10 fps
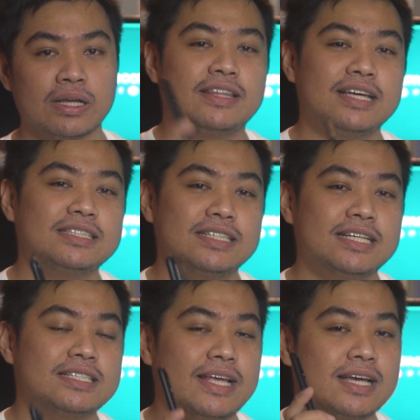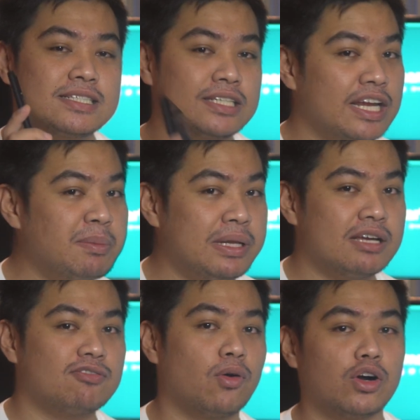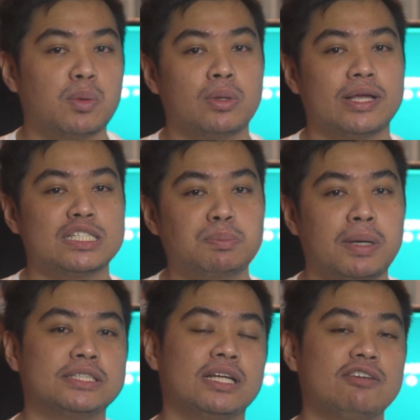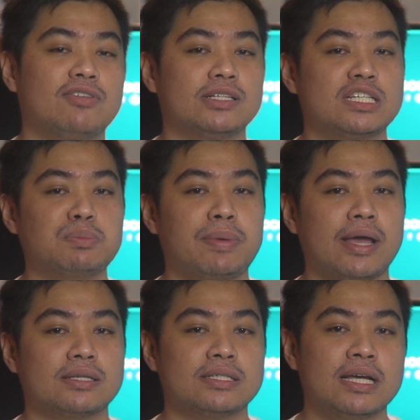This is extremely affordable especially for the specs